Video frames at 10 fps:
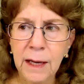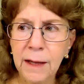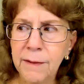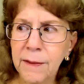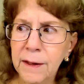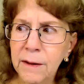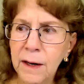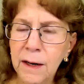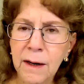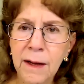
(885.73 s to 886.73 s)
And there
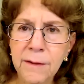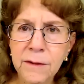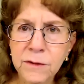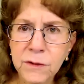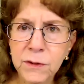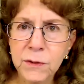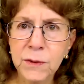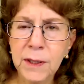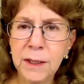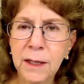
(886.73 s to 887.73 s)
are others
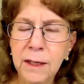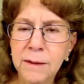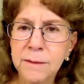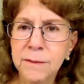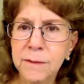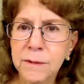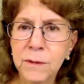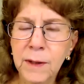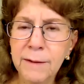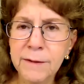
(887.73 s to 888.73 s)
who
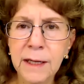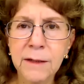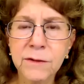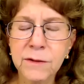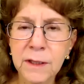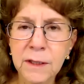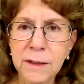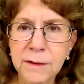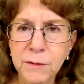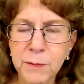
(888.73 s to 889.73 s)
haven't had a single
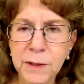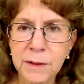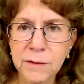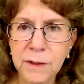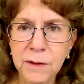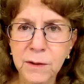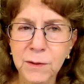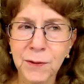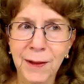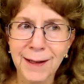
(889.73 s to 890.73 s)
experience and
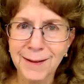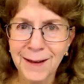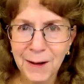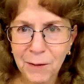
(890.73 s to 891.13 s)
who then